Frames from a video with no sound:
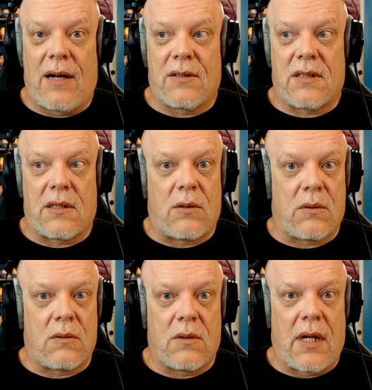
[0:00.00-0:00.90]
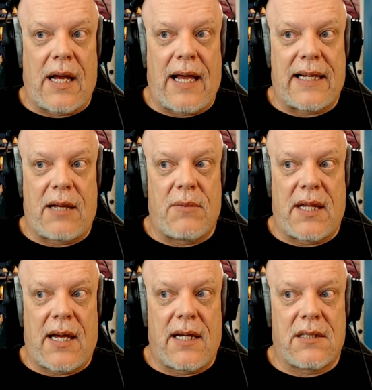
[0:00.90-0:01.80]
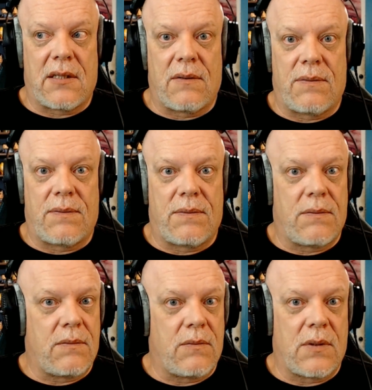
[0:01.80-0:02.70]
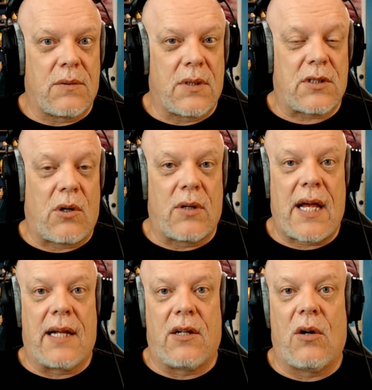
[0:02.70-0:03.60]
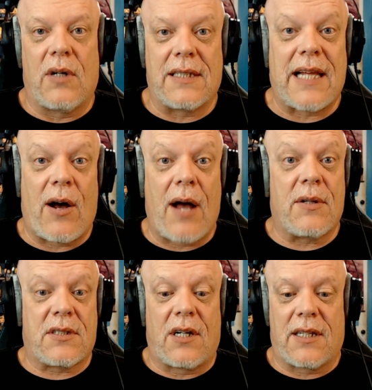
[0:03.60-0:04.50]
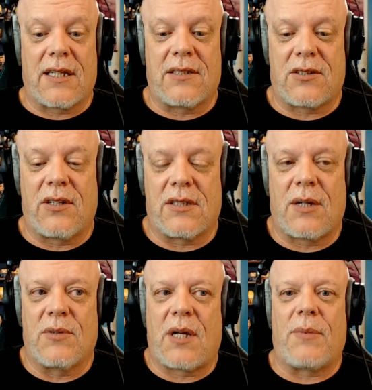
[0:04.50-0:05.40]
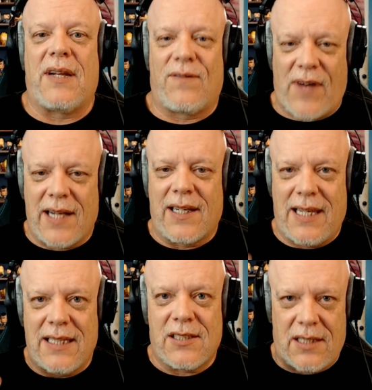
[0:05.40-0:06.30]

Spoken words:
was like, okay. I gave him the eyes of what's going on, you know. Like now, I was starting to get concerned that something was up, and finally,